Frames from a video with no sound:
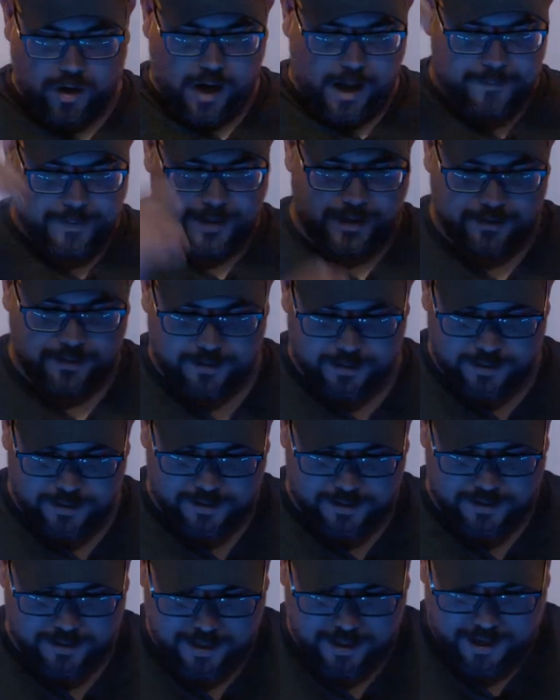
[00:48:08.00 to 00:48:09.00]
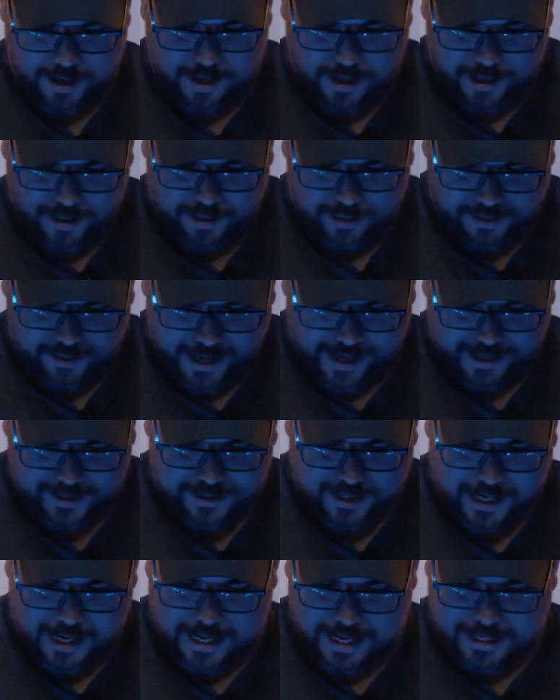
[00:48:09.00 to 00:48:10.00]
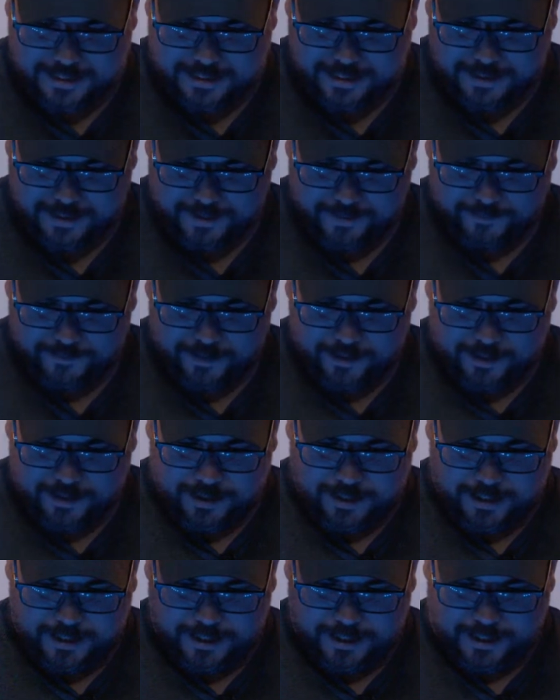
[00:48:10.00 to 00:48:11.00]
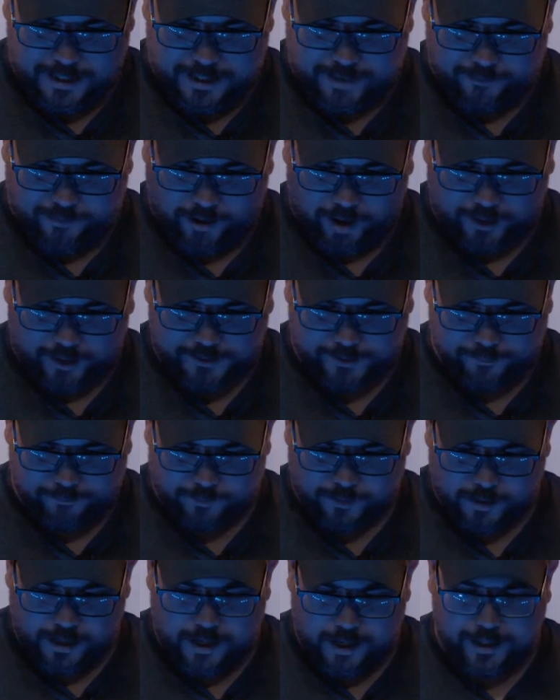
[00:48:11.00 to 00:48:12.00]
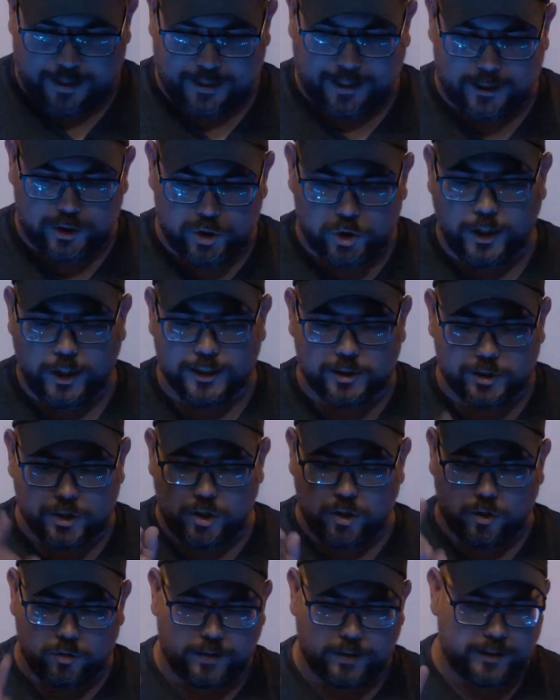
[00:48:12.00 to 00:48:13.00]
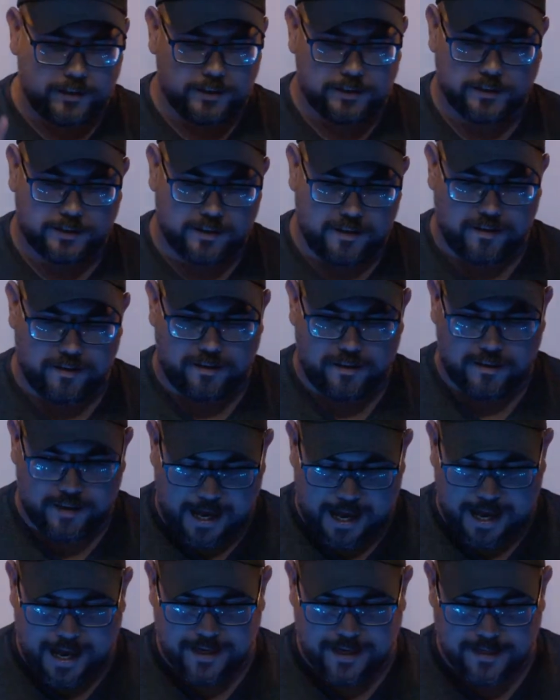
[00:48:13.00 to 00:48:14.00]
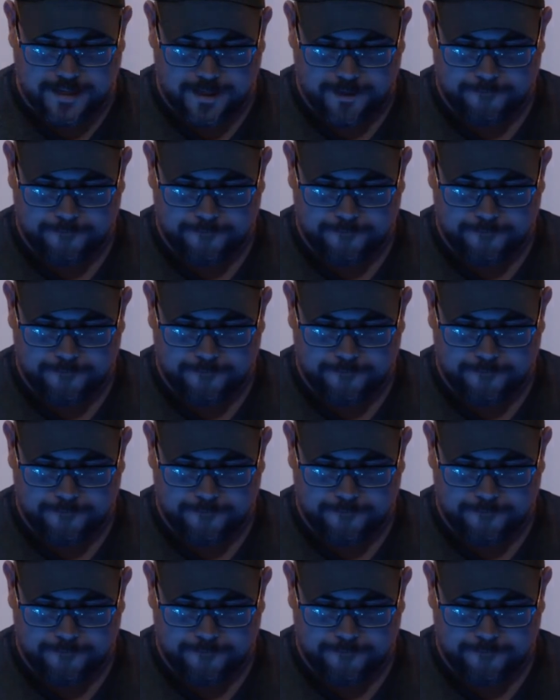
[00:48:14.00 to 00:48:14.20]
I paint is. Thanks, guys. Awesome. And I just noticed that